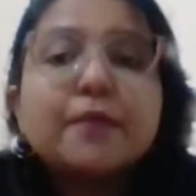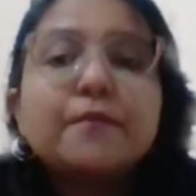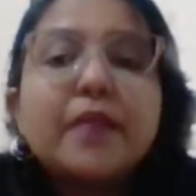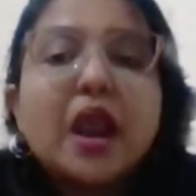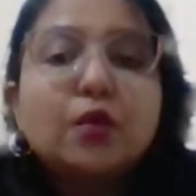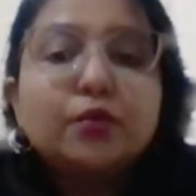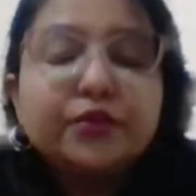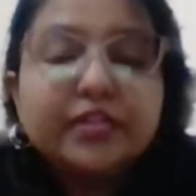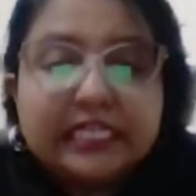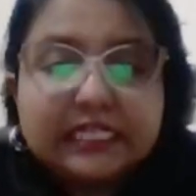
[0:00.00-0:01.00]

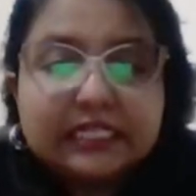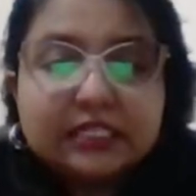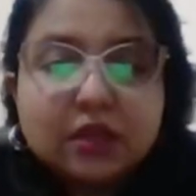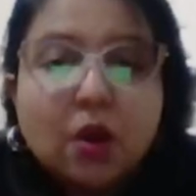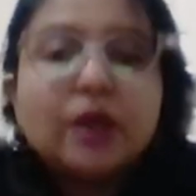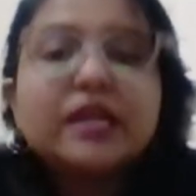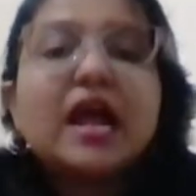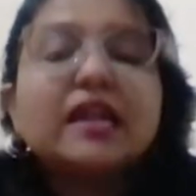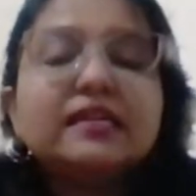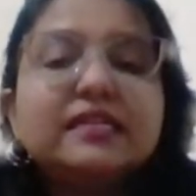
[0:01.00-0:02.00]
boundaries, or
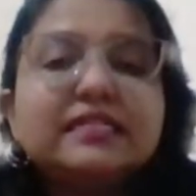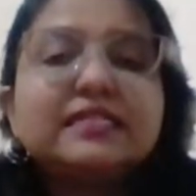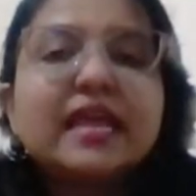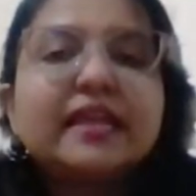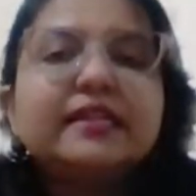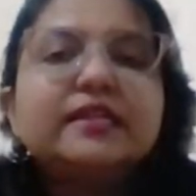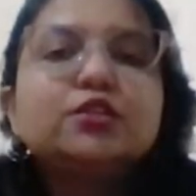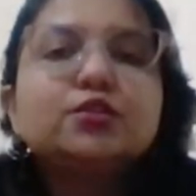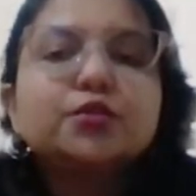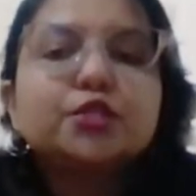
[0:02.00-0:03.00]
understanding
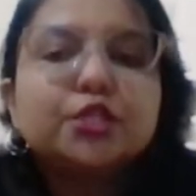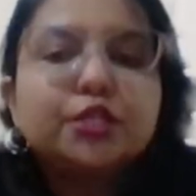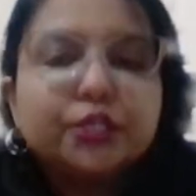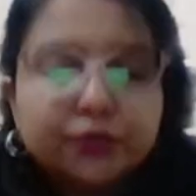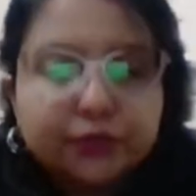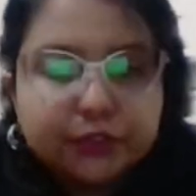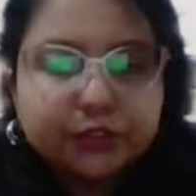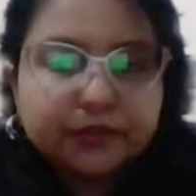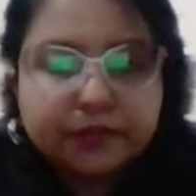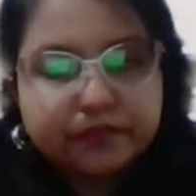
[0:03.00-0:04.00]
social
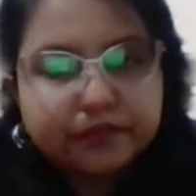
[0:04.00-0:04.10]
cues.